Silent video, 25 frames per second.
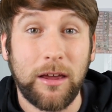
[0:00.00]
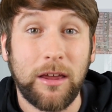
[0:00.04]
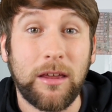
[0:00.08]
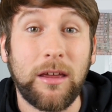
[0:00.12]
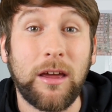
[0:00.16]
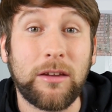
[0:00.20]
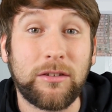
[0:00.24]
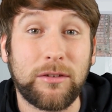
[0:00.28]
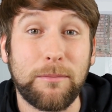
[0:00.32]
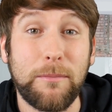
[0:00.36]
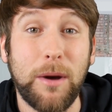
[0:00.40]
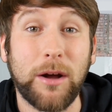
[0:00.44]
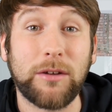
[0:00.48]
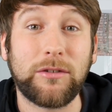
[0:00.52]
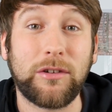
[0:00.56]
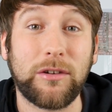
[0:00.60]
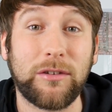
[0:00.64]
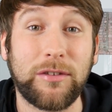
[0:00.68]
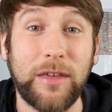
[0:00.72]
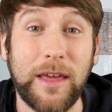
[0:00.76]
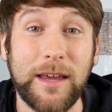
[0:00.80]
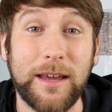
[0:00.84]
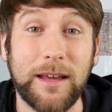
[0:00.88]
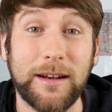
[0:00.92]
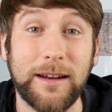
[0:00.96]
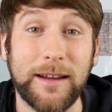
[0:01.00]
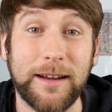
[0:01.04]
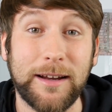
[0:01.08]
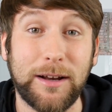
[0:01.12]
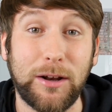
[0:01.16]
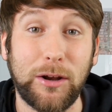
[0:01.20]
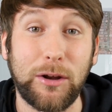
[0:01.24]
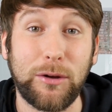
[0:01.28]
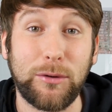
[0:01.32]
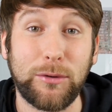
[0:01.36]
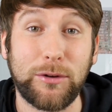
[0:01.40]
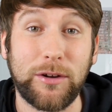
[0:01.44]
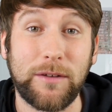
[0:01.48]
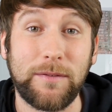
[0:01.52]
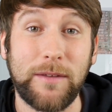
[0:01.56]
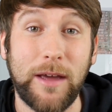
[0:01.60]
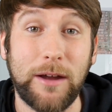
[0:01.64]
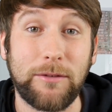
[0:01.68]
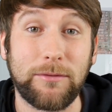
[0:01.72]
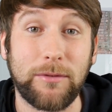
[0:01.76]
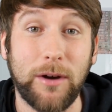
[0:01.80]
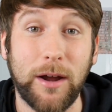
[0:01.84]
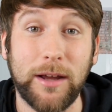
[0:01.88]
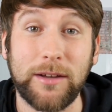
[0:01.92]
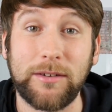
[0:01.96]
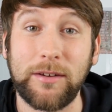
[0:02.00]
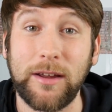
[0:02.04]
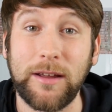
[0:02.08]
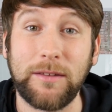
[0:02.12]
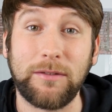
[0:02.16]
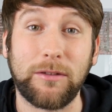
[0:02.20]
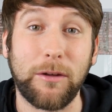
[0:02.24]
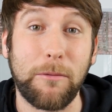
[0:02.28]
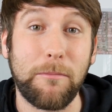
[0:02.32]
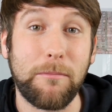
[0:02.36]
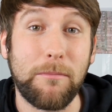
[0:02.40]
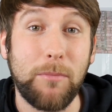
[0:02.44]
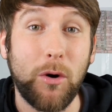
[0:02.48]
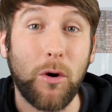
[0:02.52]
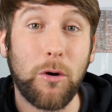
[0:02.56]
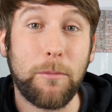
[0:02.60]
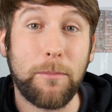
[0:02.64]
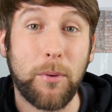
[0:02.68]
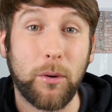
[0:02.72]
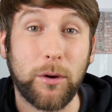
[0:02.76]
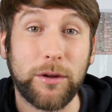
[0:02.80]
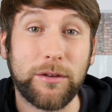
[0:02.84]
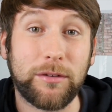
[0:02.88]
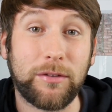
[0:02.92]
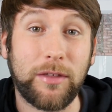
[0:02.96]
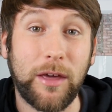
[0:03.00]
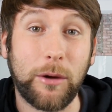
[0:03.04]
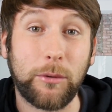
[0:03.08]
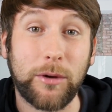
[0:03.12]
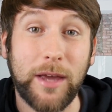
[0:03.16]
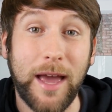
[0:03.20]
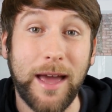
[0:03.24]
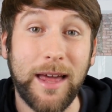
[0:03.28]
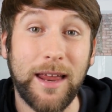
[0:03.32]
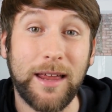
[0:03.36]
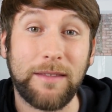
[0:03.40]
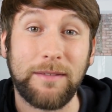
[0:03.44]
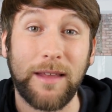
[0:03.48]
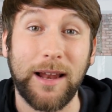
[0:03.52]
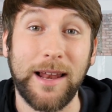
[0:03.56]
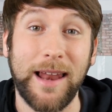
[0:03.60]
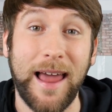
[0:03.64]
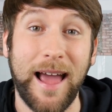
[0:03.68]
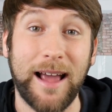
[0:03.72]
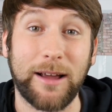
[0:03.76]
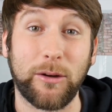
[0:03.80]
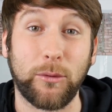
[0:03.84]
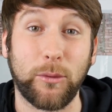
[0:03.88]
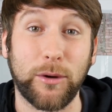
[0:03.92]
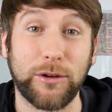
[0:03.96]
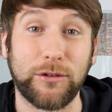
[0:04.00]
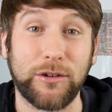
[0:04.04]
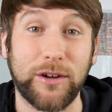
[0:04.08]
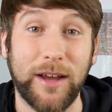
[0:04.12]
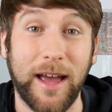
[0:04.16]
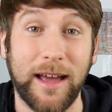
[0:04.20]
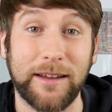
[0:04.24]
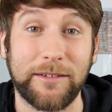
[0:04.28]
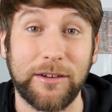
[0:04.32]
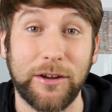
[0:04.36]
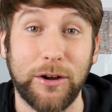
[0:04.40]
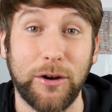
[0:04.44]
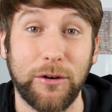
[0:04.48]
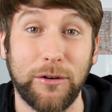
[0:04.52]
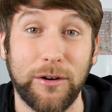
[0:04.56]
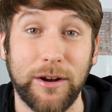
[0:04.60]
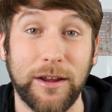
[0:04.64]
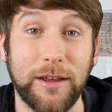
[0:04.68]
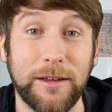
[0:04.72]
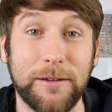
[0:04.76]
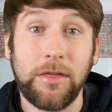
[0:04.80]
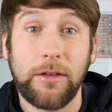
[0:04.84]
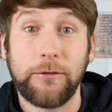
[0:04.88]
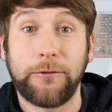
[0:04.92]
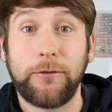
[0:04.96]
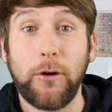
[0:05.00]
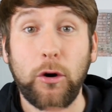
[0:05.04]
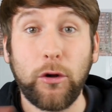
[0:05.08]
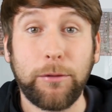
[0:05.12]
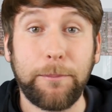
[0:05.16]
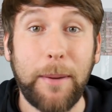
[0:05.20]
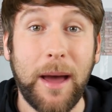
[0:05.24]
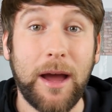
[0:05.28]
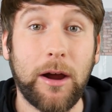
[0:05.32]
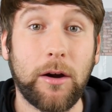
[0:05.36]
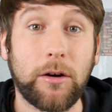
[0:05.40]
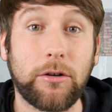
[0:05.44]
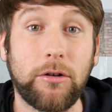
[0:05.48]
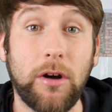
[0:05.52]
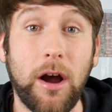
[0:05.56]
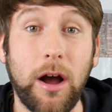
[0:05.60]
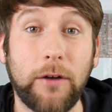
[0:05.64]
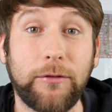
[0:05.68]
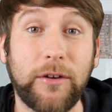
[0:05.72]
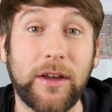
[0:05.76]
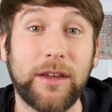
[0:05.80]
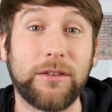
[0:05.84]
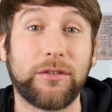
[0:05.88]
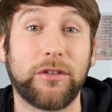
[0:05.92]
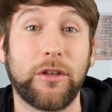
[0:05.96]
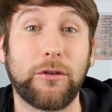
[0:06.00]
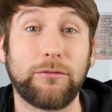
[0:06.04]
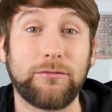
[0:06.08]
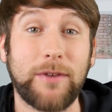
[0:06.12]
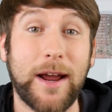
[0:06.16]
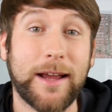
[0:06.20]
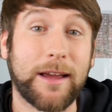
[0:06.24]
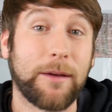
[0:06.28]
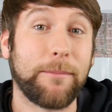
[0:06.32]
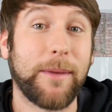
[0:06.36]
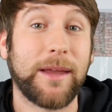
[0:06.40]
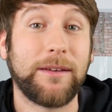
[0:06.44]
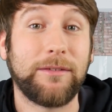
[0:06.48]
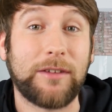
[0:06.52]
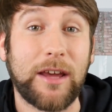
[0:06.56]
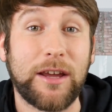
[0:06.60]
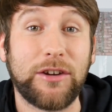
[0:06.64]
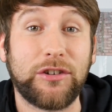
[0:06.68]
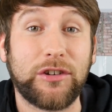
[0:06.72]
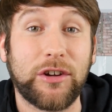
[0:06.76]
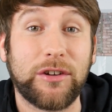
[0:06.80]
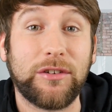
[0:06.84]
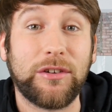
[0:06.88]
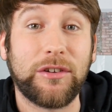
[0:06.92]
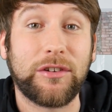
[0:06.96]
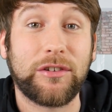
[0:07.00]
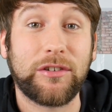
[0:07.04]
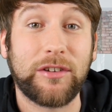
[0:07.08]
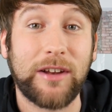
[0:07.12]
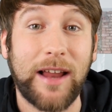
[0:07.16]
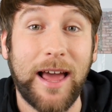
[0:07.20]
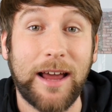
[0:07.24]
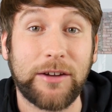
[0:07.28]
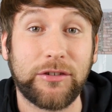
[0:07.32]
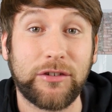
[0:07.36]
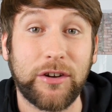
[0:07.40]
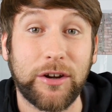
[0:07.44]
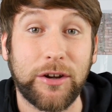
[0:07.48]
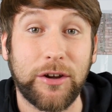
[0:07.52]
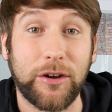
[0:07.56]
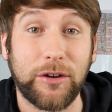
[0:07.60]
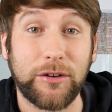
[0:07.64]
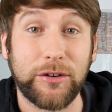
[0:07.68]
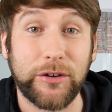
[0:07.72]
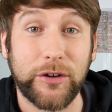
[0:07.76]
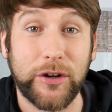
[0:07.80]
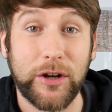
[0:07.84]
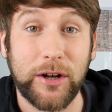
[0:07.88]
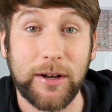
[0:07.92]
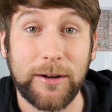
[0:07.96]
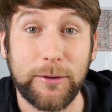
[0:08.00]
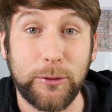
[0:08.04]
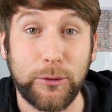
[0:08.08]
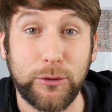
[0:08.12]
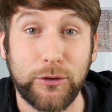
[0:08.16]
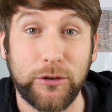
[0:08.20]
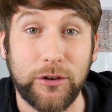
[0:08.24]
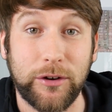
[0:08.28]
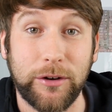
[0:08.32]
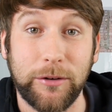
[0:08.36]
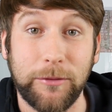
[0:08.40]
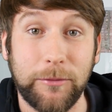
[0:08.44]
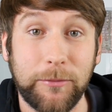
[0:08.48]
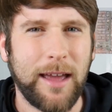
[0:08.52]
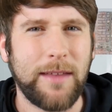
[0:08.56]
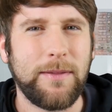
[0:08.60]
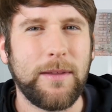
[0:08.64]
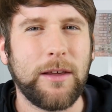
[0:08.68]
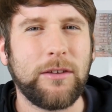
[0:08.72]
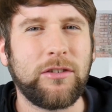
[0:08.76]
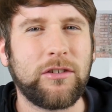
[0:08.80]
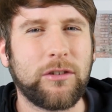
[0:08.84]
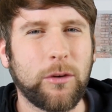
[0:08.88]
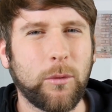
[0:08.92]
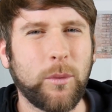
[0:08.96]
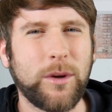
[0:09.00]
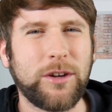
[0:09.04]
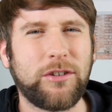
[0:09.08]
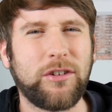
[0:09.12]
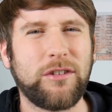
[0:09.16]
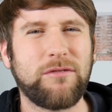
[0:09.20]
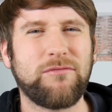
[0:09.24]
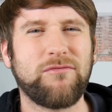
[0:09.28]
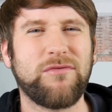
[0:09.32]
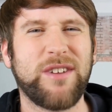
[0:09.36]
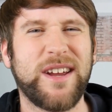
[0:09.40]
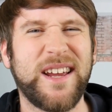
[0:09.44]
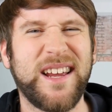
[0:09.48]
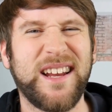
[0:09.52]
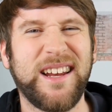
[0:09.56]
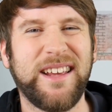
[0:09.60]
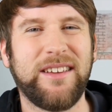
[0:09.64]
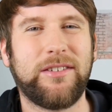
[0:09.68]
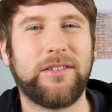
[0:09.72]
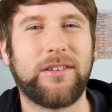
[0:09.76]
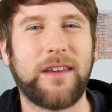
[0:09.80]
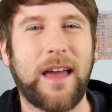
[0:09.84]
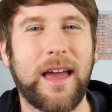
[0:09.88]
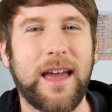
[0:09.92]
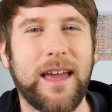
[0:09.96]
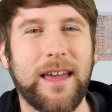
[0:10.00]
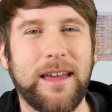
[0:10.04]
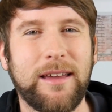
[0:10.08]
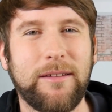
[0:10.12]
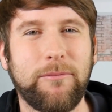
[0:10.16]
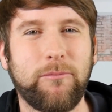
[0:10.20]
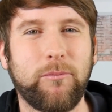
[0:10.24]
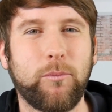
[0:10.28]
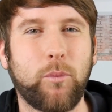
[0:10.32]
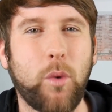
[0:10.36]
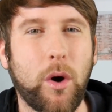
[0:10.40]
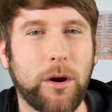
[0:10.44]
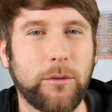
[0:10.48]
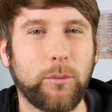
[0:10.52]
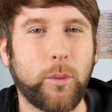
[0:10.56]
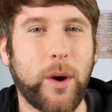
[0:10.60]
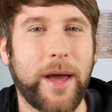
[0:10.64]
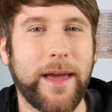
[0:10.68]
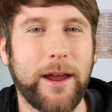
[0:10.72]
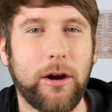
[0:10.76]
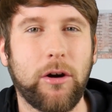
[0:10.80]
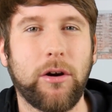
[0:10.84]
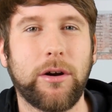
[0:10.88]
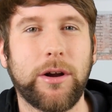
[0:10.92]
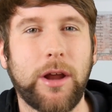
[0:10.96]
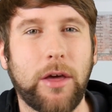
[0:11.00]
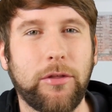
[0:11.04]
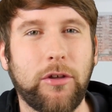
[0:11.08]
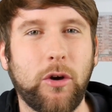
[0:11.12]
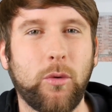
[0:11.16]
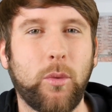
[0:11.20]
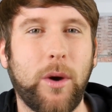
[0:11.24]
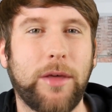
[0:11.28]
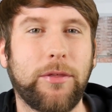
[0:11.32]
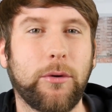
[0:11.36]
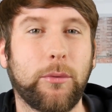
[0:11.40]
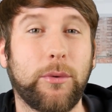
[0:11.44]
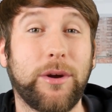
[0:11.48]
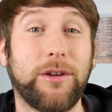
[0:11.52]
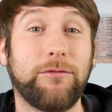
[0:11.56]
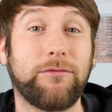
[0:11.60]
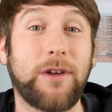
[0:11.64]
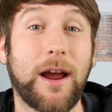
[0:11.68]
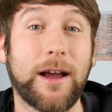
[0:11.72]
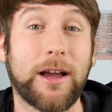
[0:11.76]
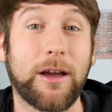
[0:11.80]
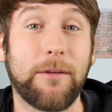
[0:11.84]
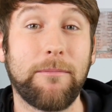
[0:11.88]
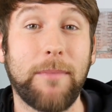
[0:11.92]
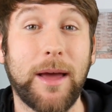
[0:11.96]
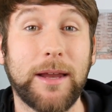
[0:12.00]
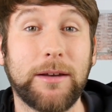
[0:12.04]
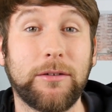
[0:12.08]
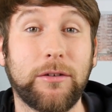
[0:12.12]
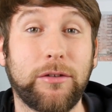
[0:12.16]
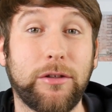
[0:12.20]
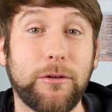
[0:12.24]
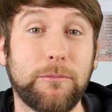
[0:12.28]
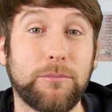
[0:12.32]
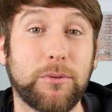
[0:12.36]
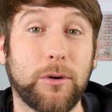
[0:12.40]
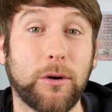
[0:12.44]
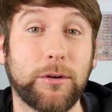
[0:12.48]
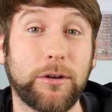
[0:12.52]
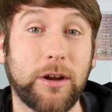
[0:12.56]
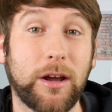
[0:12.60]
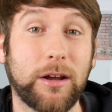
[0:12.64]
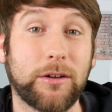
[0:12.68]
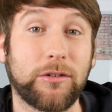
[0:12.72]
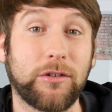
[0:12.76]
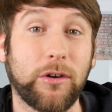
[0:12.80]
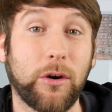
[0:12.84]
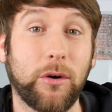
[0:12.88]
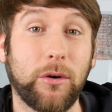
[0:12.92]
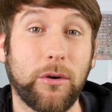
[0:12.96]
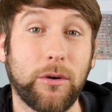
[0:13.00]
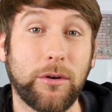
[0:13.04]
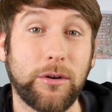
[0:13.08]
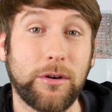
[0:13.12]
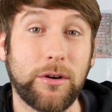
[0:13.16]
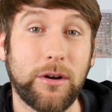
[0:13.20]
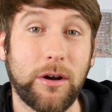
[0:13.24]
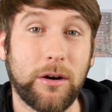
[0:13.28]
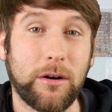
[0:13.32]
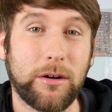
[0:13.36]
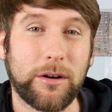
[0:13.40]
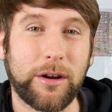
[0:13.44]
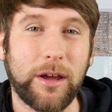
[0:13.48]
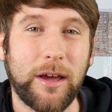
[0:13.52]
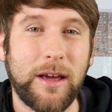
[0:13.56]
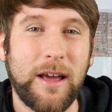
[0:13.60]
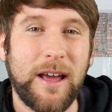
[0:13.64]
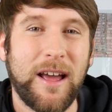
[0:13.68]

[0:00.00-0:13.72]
As much as they can include in their writing, the more points they'll get in the language category. The fourth paragraph is the recommendation/conclusion. In this, we should really say one way or another whether we recommend the product or not.